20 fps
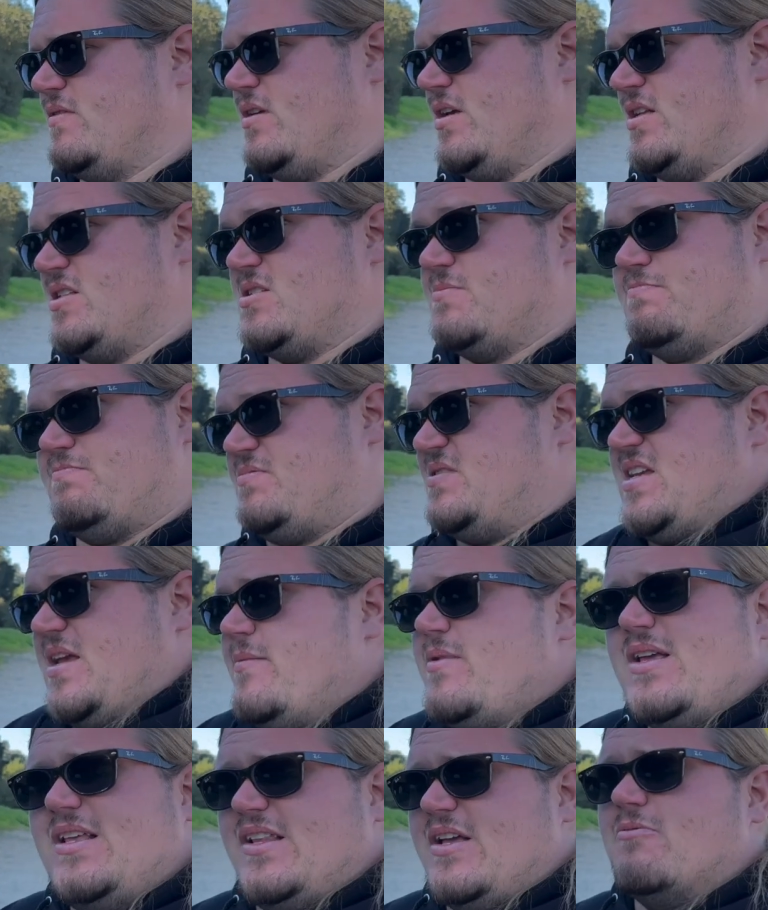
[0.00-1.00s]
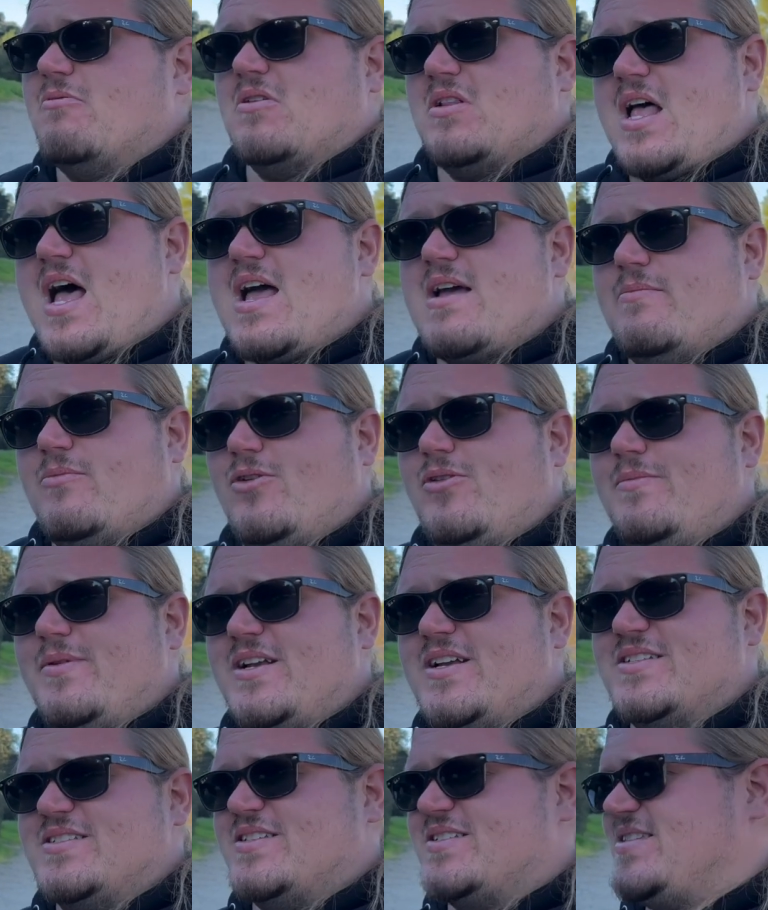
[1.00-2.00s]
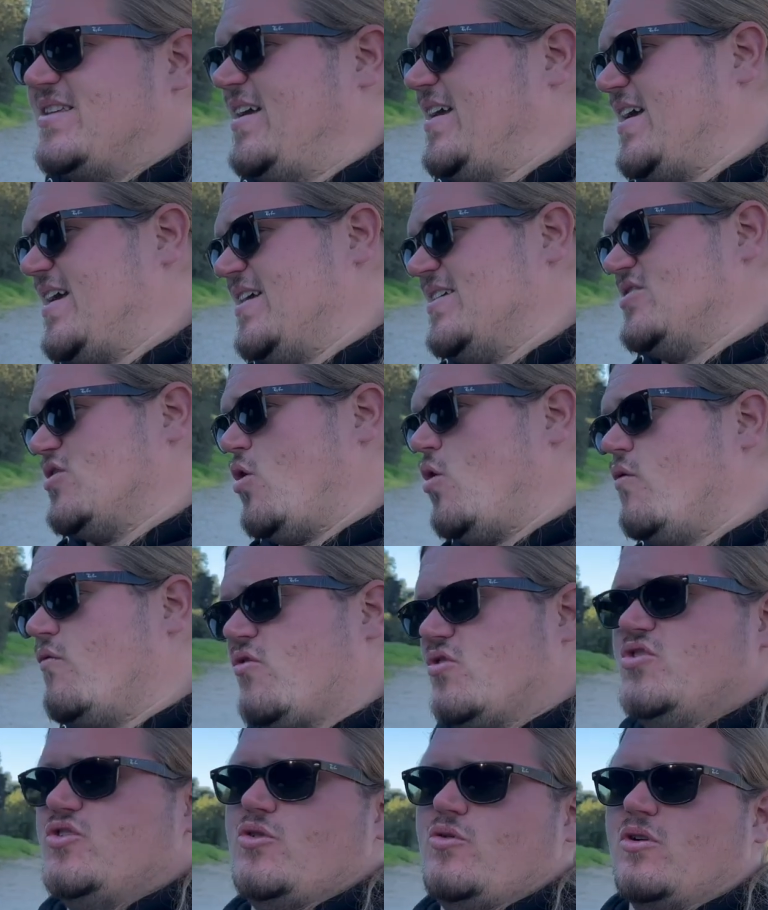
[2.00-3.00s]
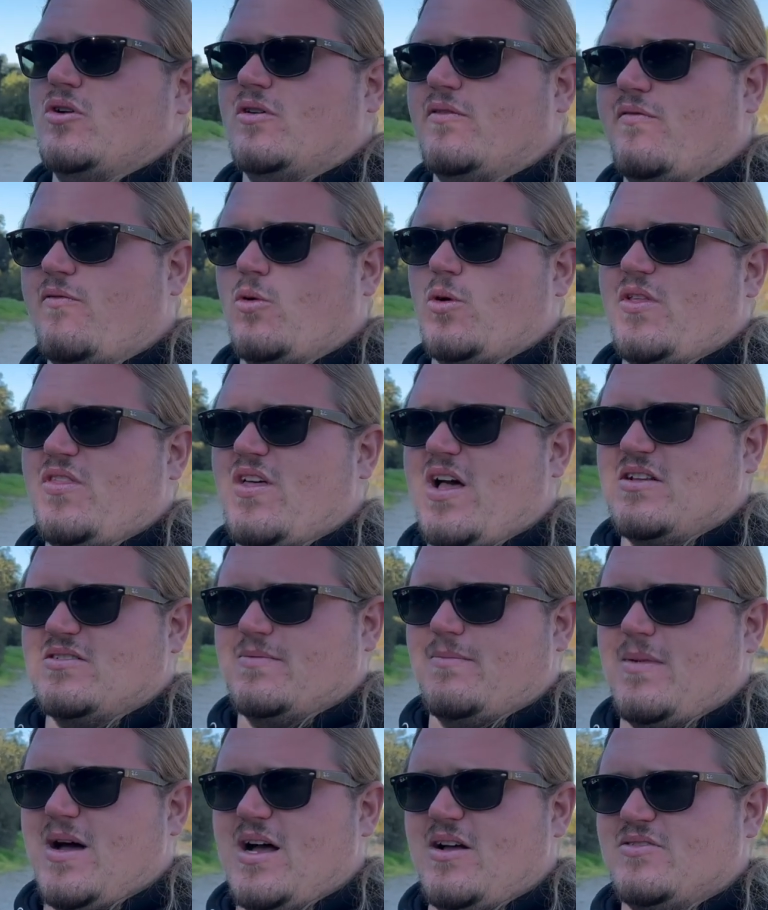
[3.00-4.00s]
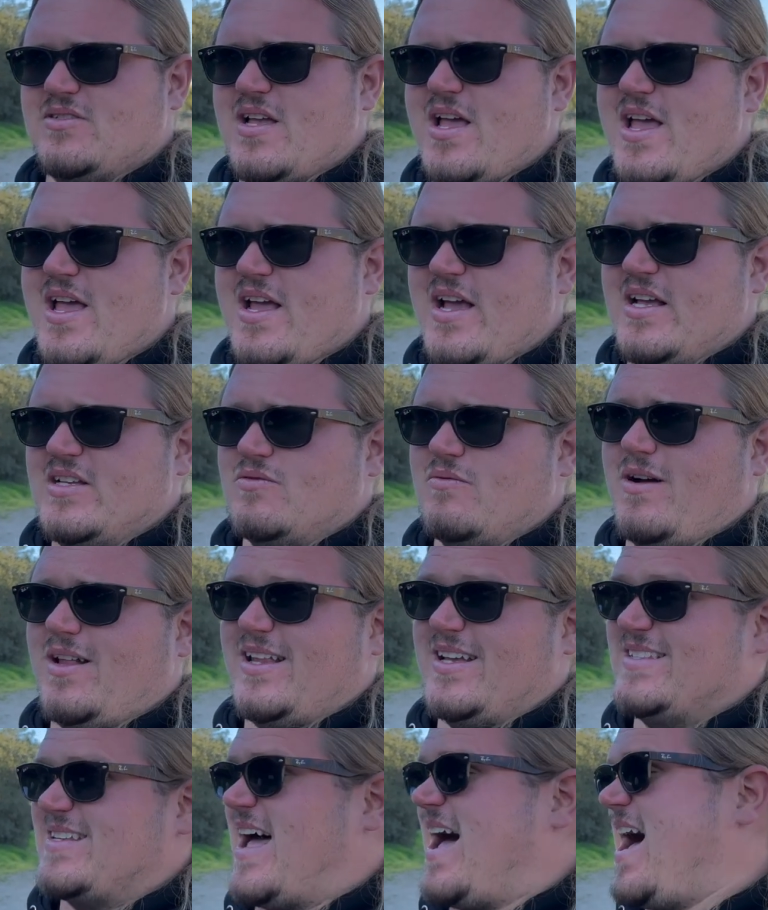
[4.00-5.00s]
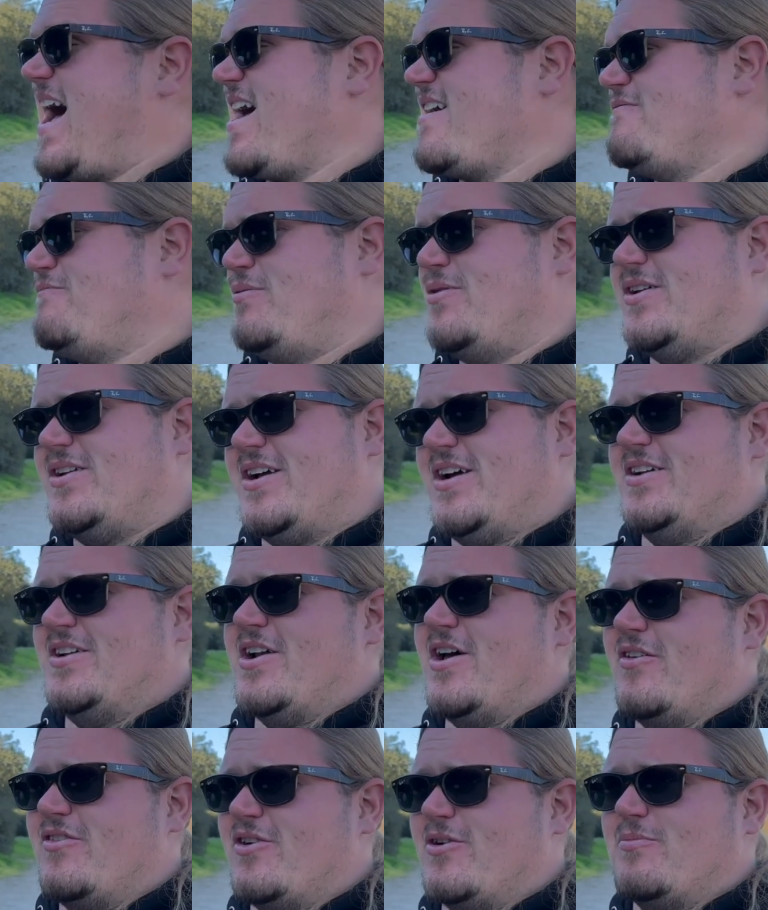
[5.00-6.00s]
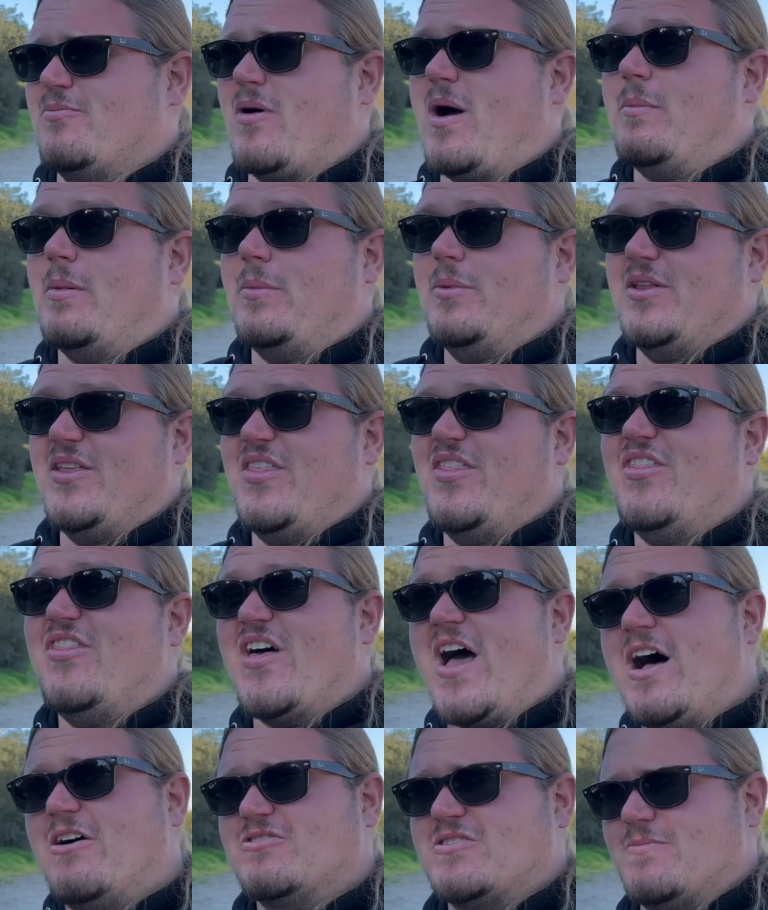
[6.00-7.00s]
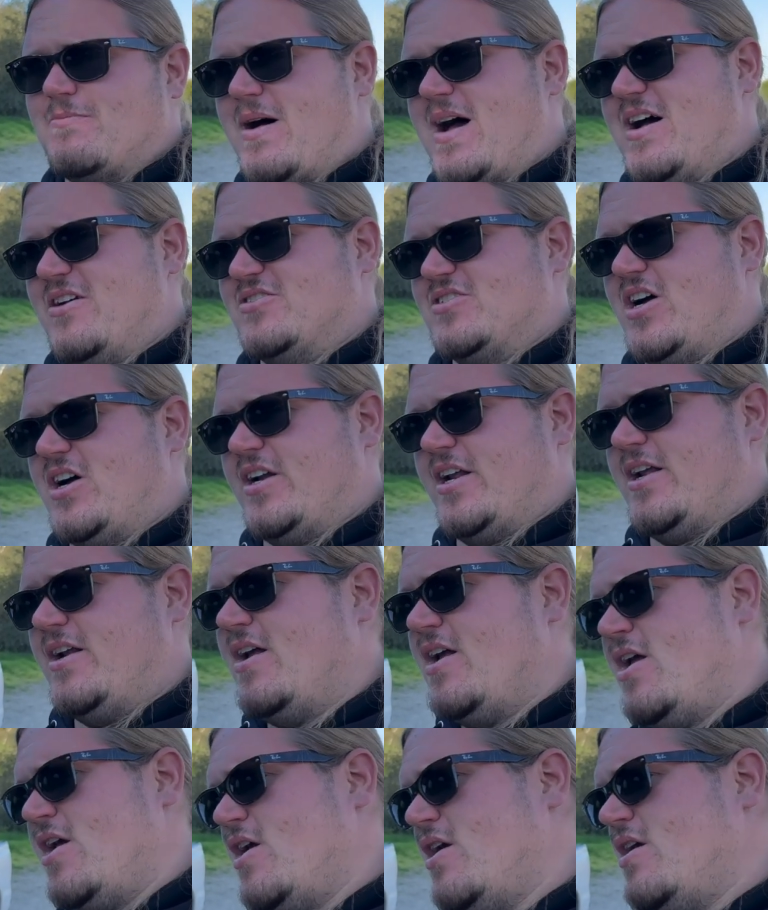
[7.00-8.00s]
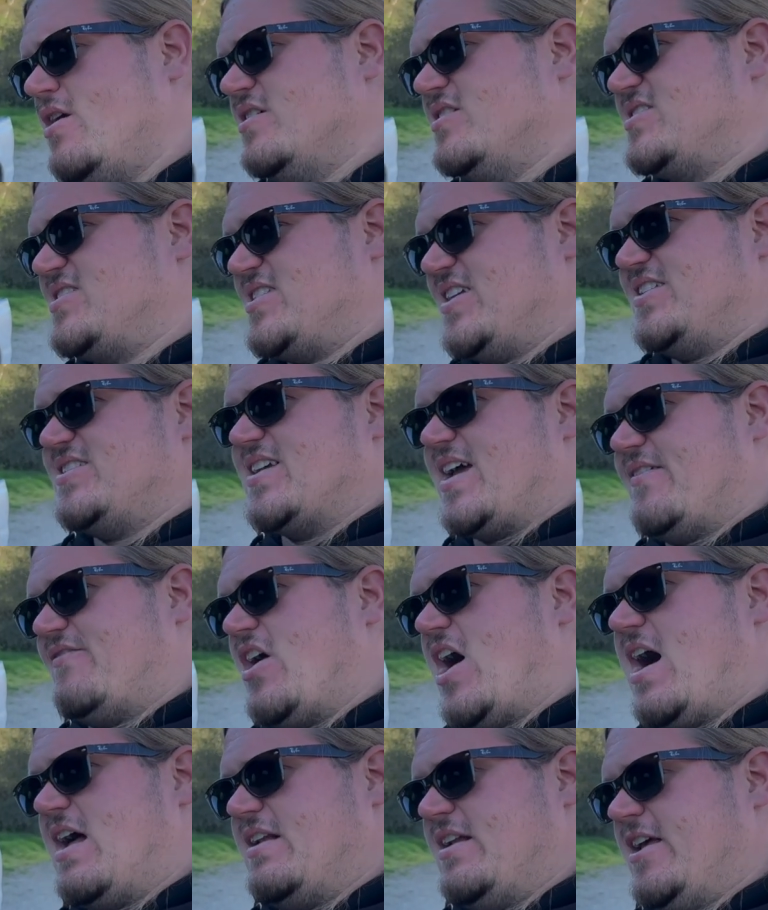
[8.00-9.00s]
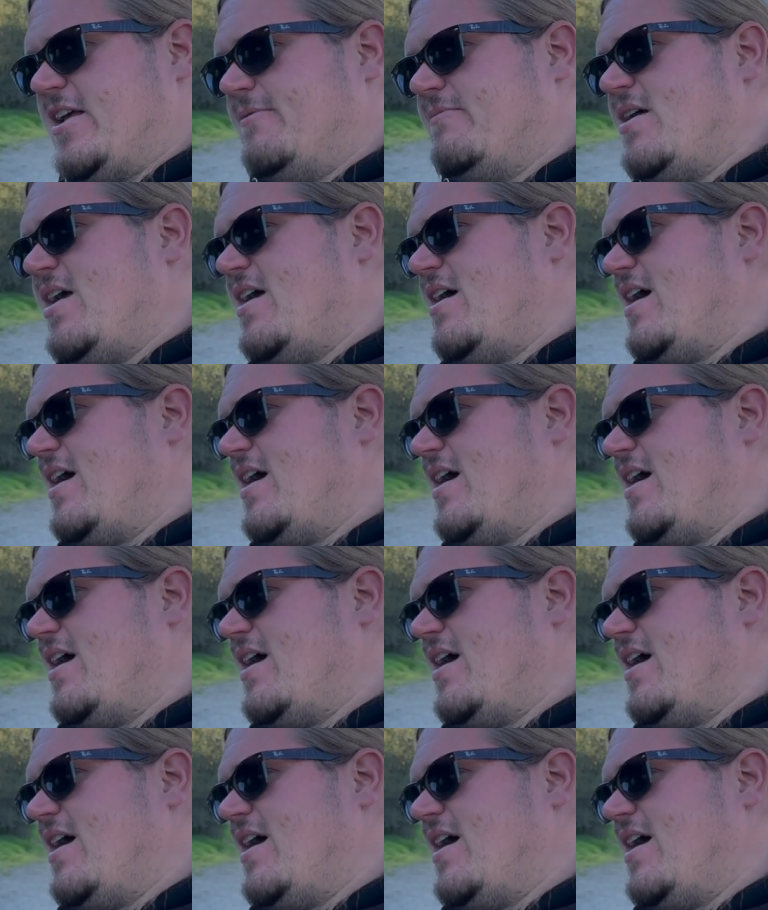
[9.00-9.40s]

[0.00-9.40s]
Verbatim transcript: it's seemingly reliable, because this thing has over 240,000 miles, as well as I've put another probably 1,000 miles on it since I've gotten it.